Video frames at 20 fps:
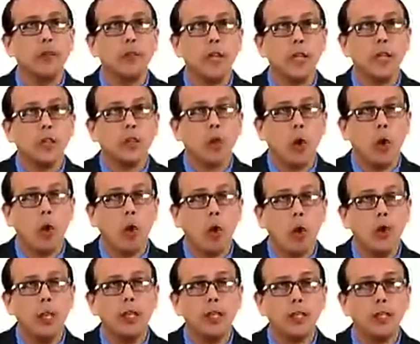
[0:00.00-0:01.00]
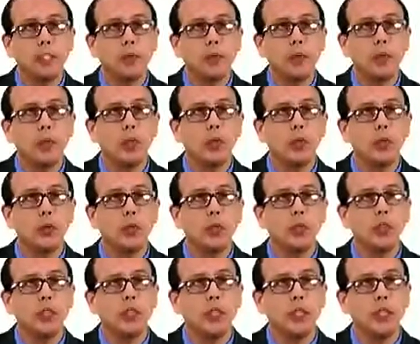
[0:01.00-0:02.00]
That's all in this module,
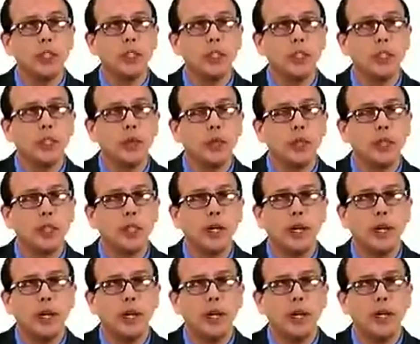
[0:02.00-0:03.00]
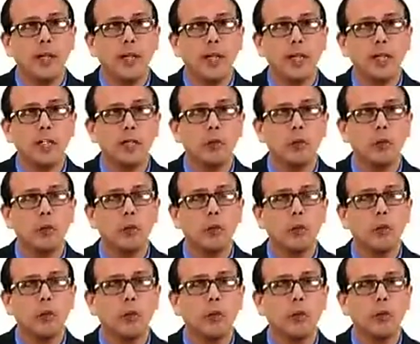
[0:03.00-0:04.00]
students. See you in the next
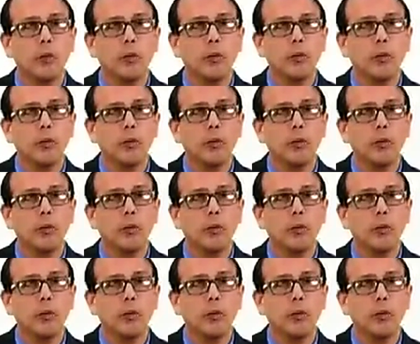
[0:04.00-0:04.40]
module.